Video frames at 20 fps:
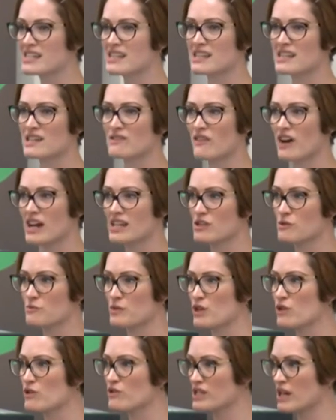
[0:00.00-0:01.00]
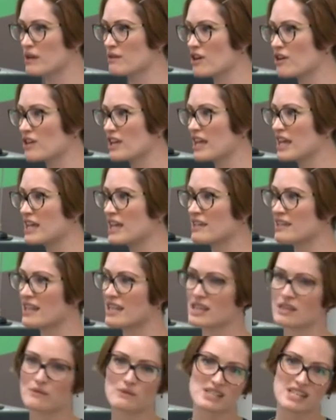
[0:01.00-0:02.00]
and the device would be auto-locking, and
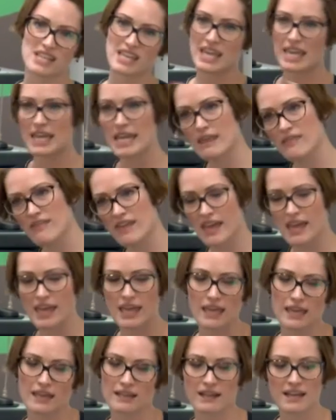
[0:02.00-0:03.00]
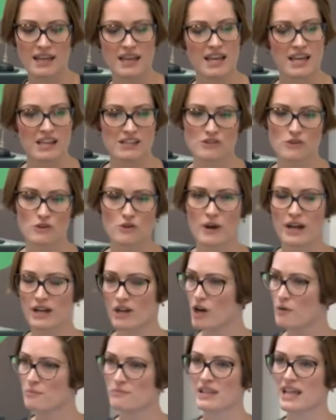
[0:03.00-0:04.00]
then there was a key thing, and it's all quite
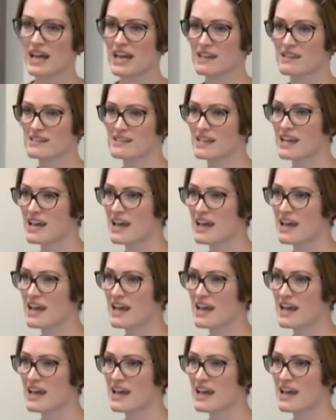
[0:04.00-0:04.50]
complex.